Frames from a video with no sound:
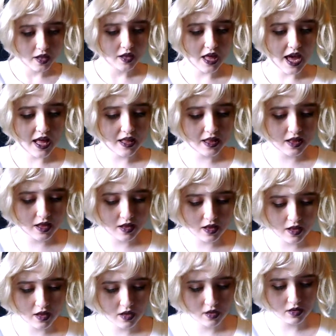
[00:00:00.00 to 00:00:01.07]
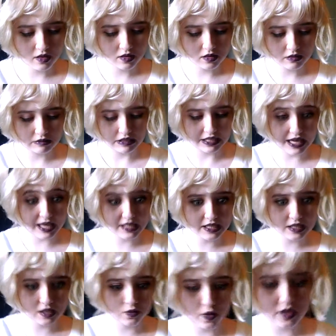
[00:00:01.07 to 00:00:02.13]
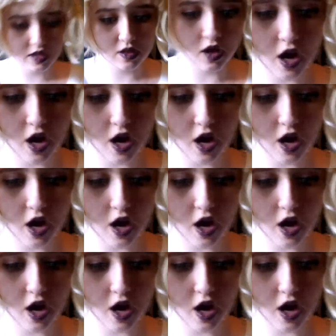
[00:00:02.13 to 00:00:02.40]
that's, in essence, what this